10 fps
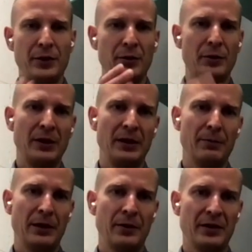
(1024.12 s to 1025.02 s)
for you to be
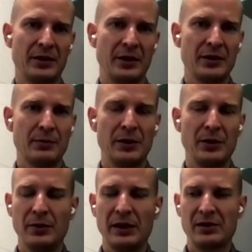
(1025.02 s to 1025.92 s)
empowered as a customer,
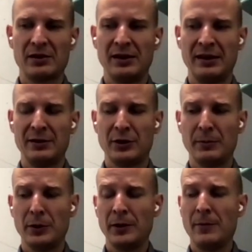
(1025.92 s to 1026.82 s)
you actually need
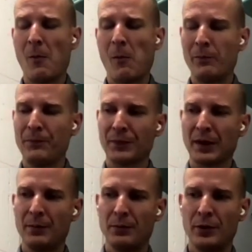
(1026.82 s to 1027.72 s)
some more
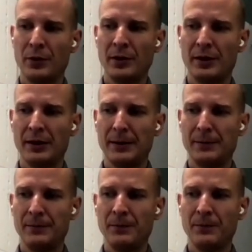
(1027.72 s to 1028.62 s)
more
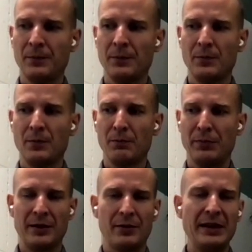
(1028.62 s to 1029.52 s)
um,
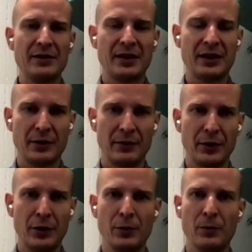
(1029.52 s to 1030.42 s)
better insights of
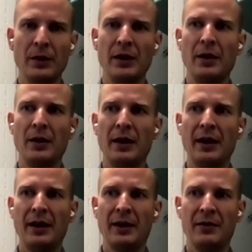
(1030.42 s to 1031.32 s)
your home.
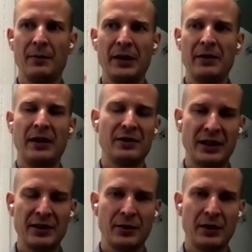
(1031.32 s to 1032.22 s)
And the better
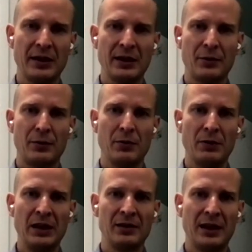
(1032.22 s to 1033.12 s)
insights you can get through
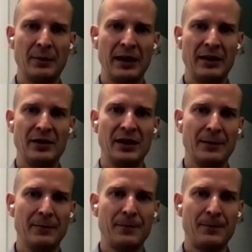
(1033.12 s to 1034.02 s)
a real-time
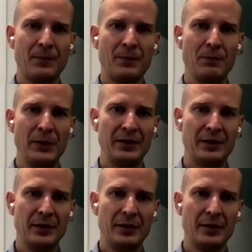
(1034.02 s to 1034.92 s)
energy
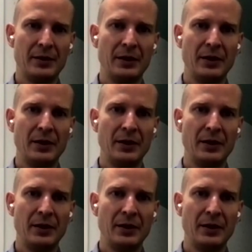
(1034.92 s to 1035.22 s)
meter.